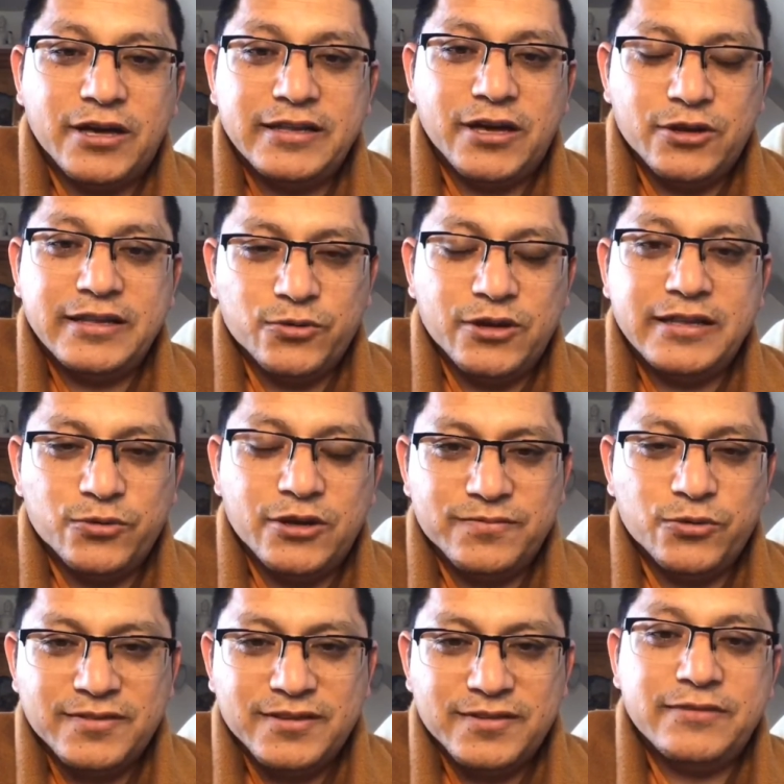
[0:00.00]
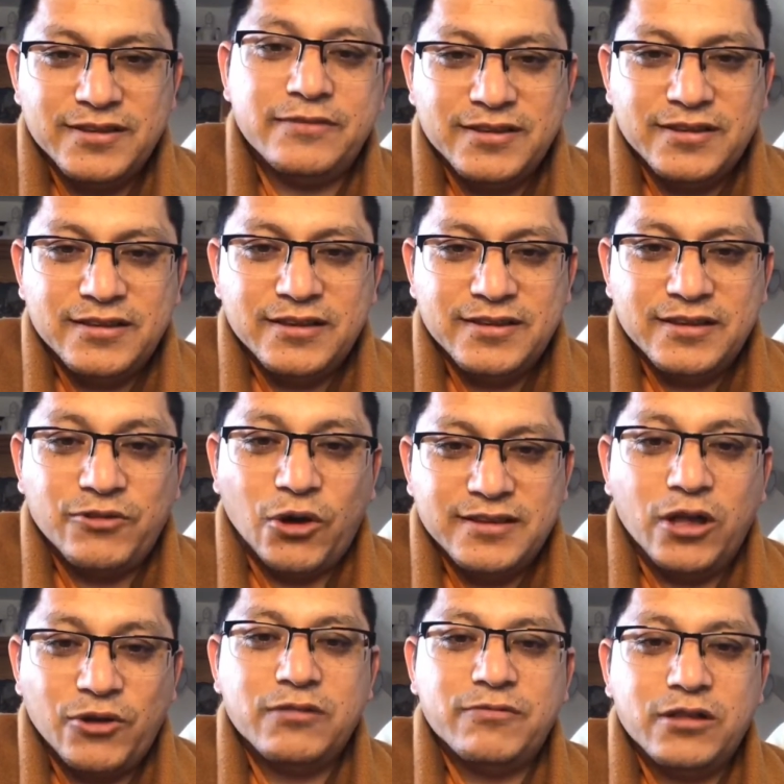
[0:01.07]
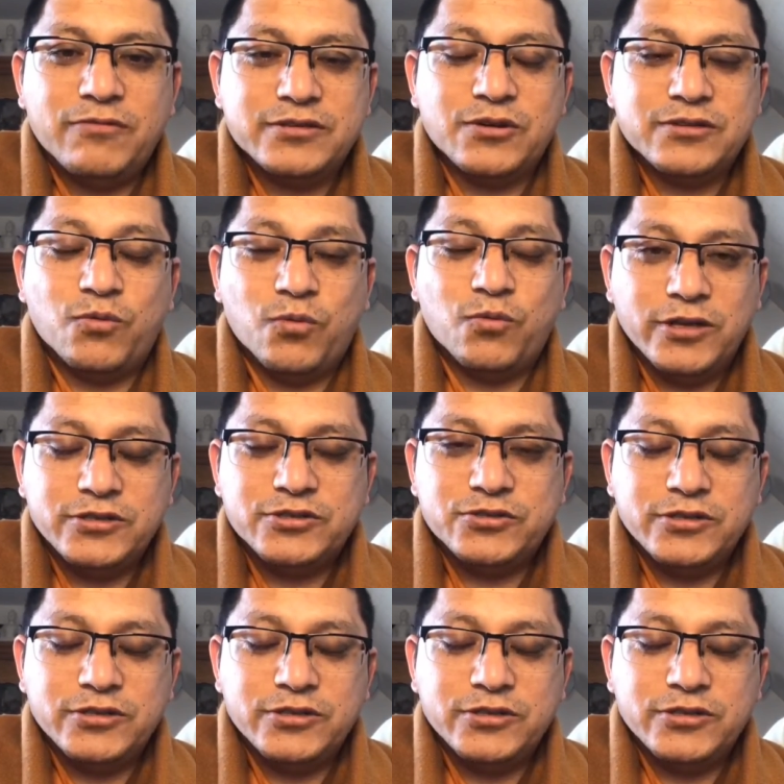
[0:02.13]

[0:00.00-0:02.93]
alone. And we always want to